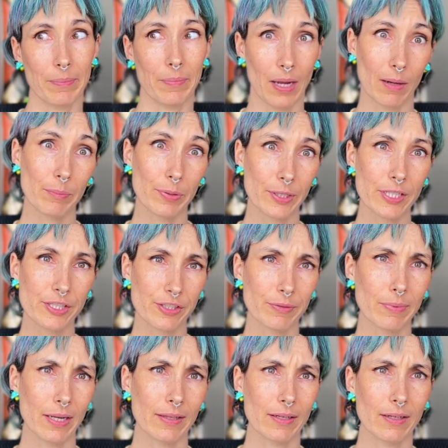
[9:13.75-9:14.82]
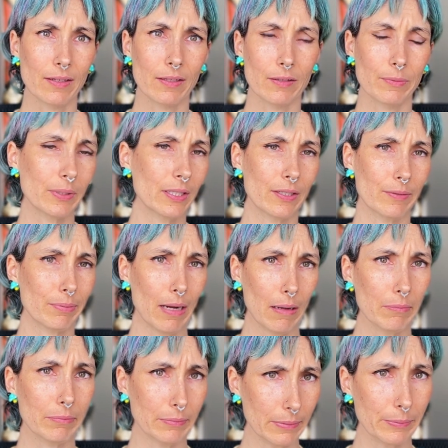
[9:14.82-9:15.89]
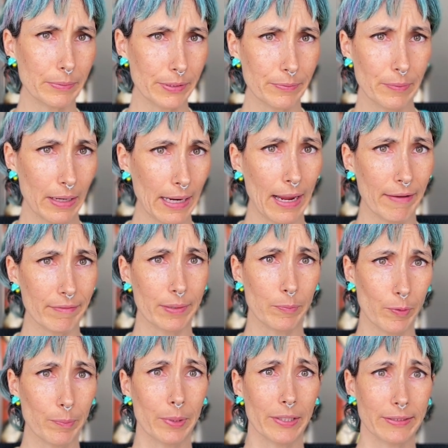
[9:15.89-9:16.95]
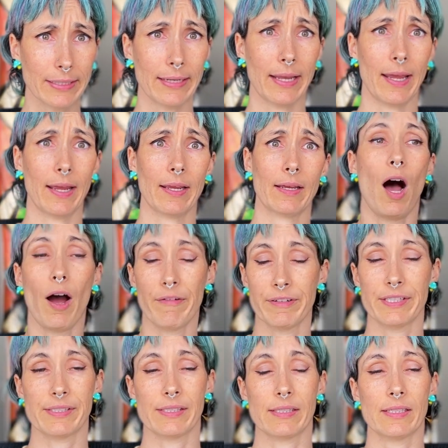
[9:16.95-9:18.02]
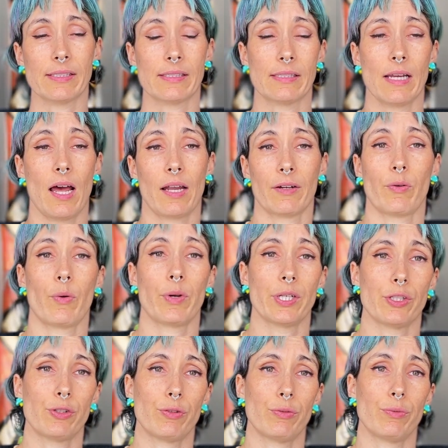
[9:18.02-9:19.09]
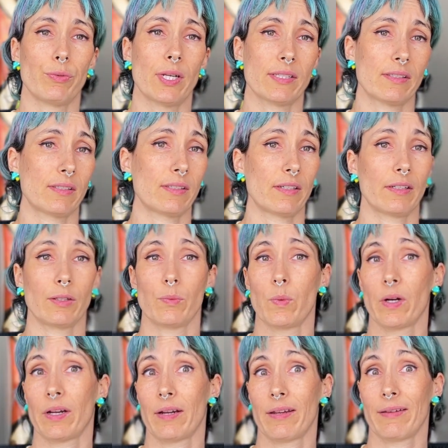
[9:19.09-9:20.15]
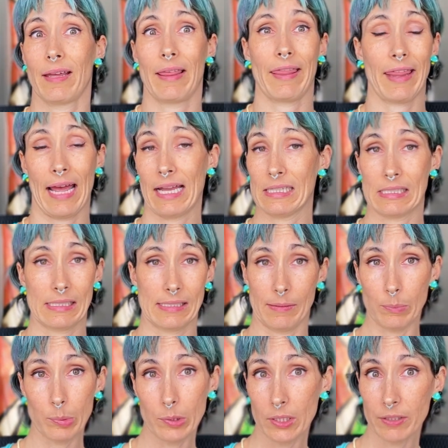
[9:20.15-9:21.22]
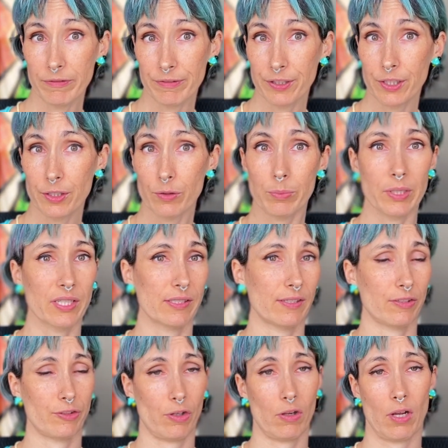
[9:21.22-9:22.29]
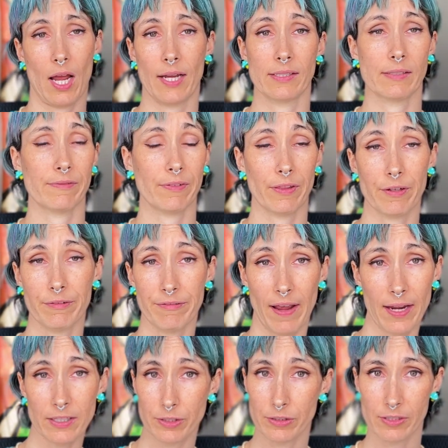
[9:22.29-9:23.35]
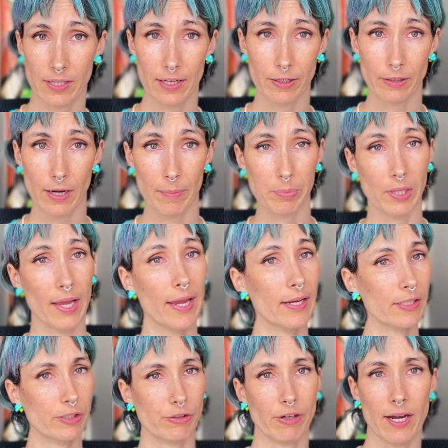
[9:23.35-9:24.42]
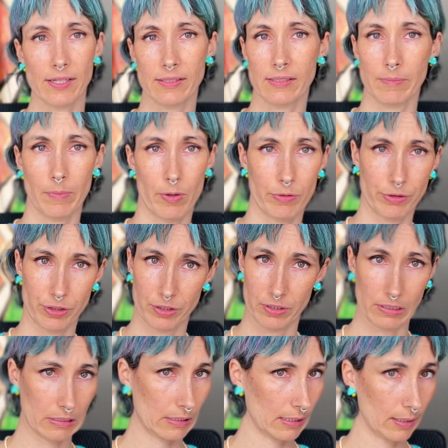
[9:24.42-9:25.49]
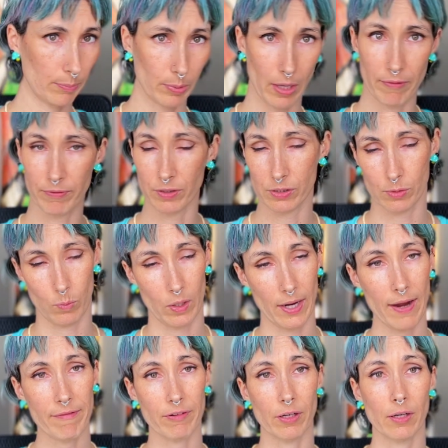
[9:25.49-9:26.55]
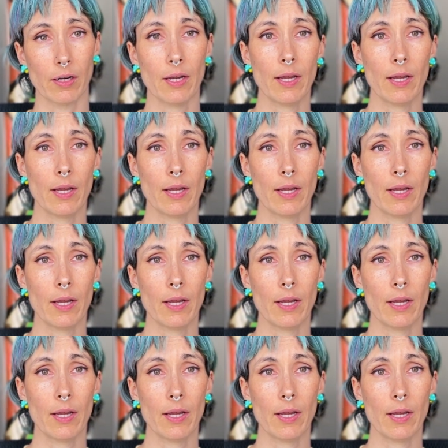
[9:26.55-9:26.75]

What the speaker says: I'm pretty sure by the end of the week, you probably wouldn't want to have any more birthday cake. Obviously, it's not going to necessarily work that simply for you because there's all kinds of other factors that are at play, stress, emotions, sleep levels, whatever.